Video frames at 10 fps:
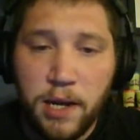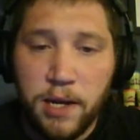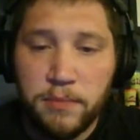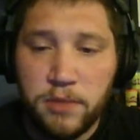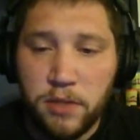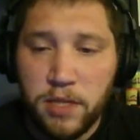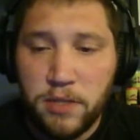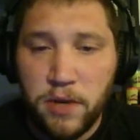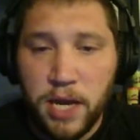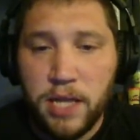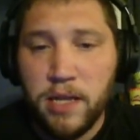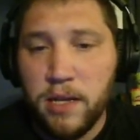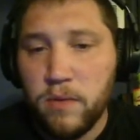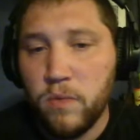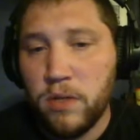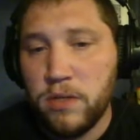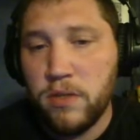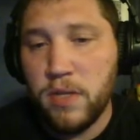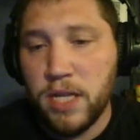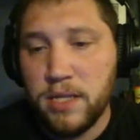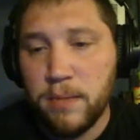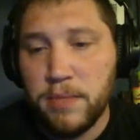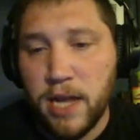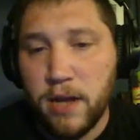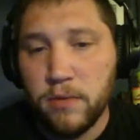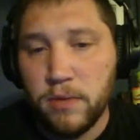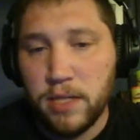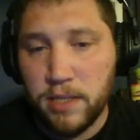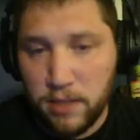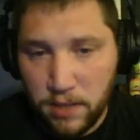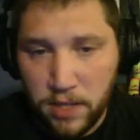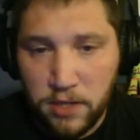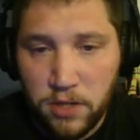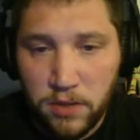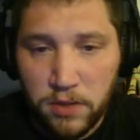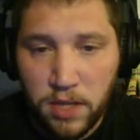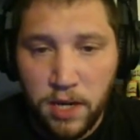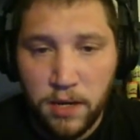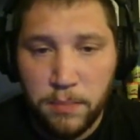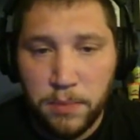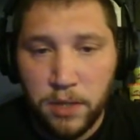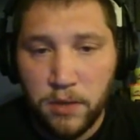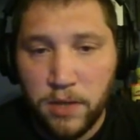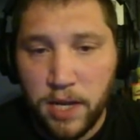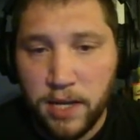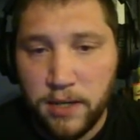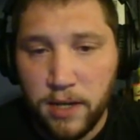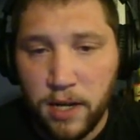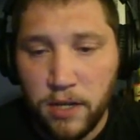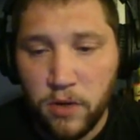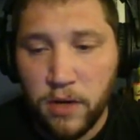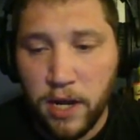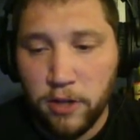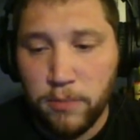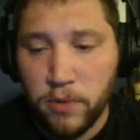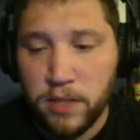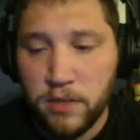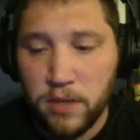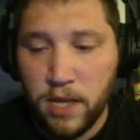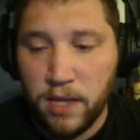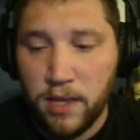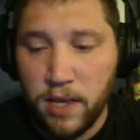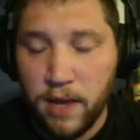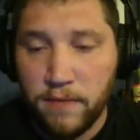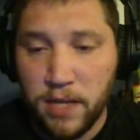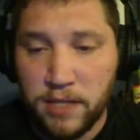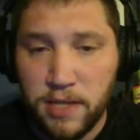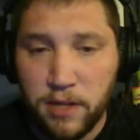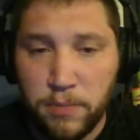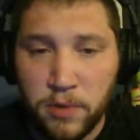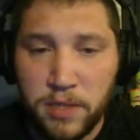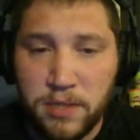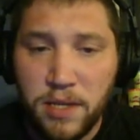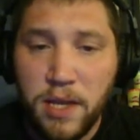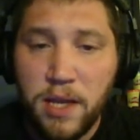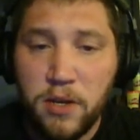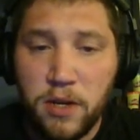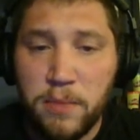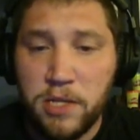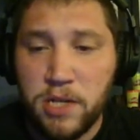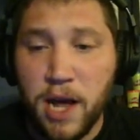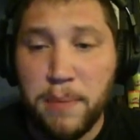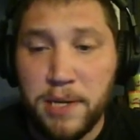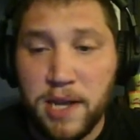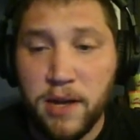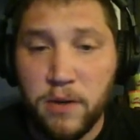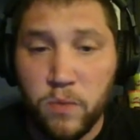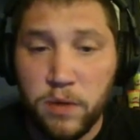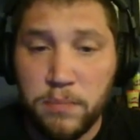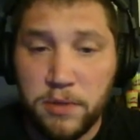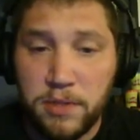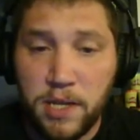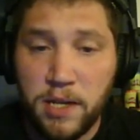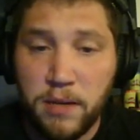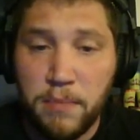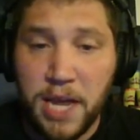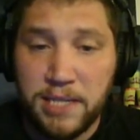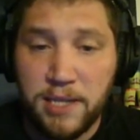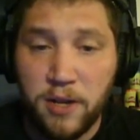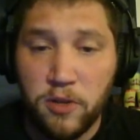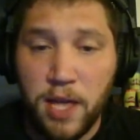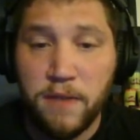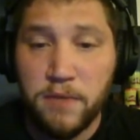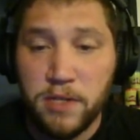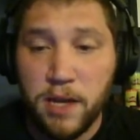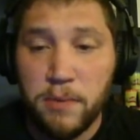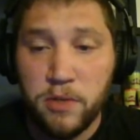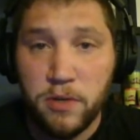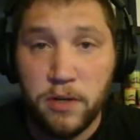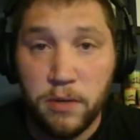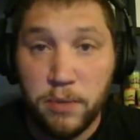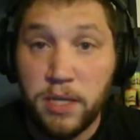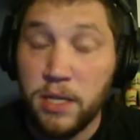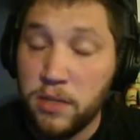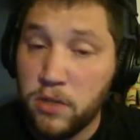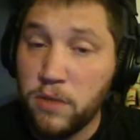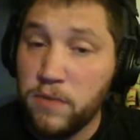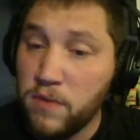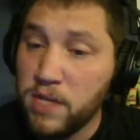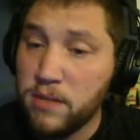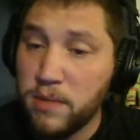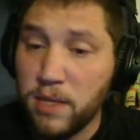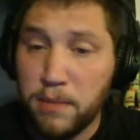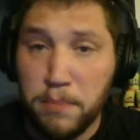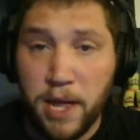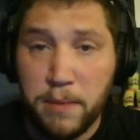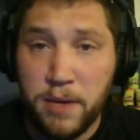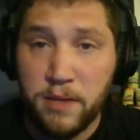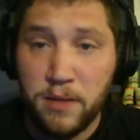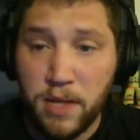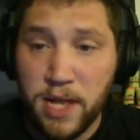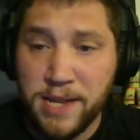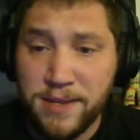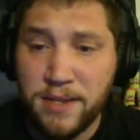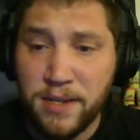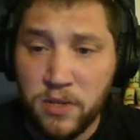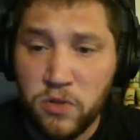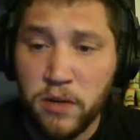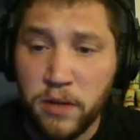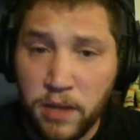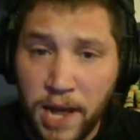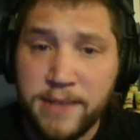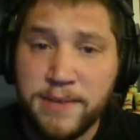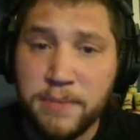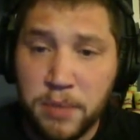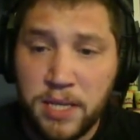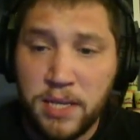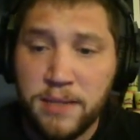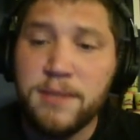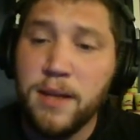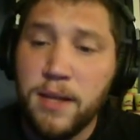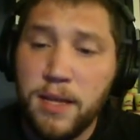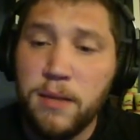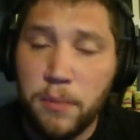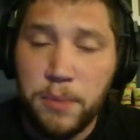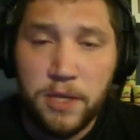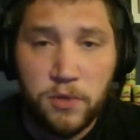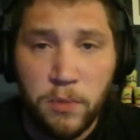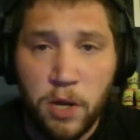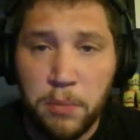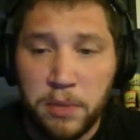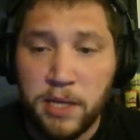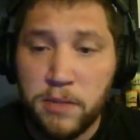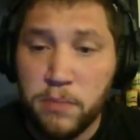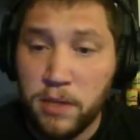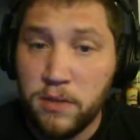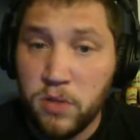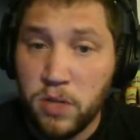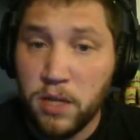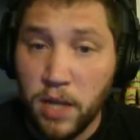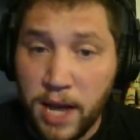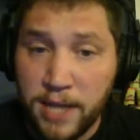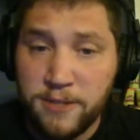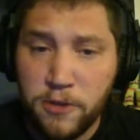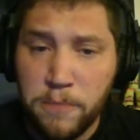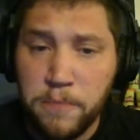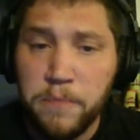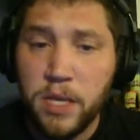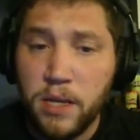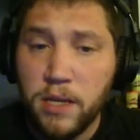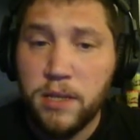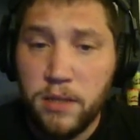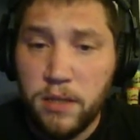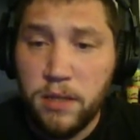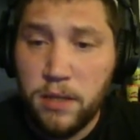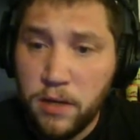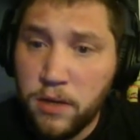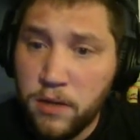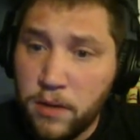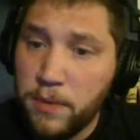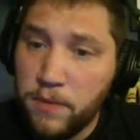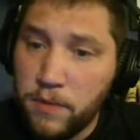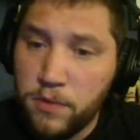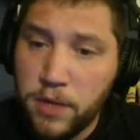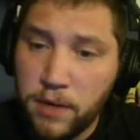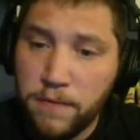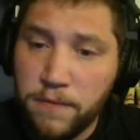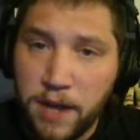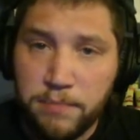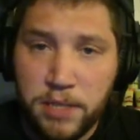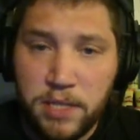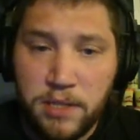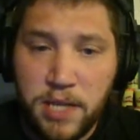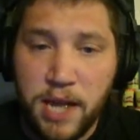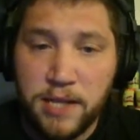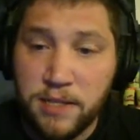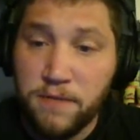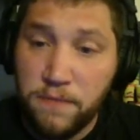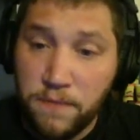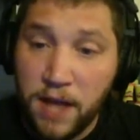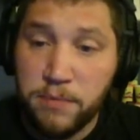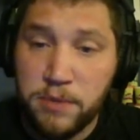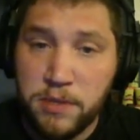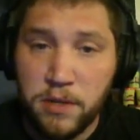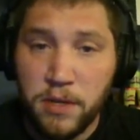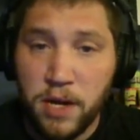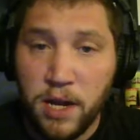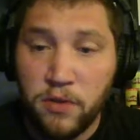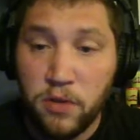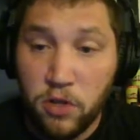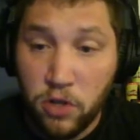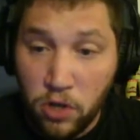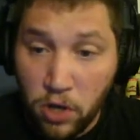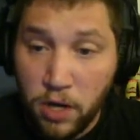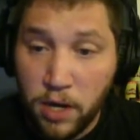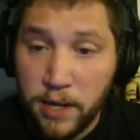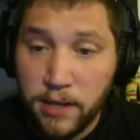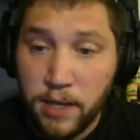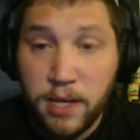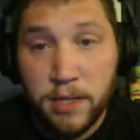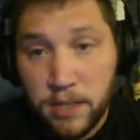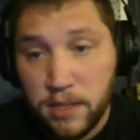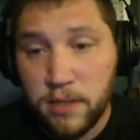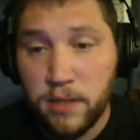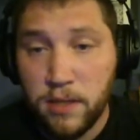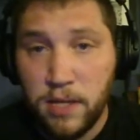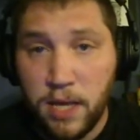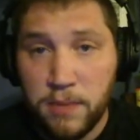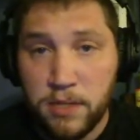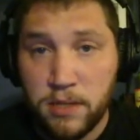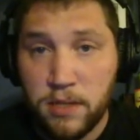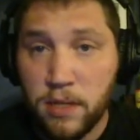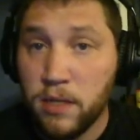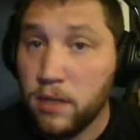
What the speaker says: So that's great. And then once you get them down, like it shows there below that, your health points, so they have less health points, you're going to be chopping down 1% max health every time you trigger a bleed. So if you got somebody like Black Panther Classic and he's triggering lots of bleeds, albeit small bleeds, but he's triggering lots of them, you know, I mean, if you trigger 5 bleed stacks, that's 5% of their health gone in addition to the damage it's dealing.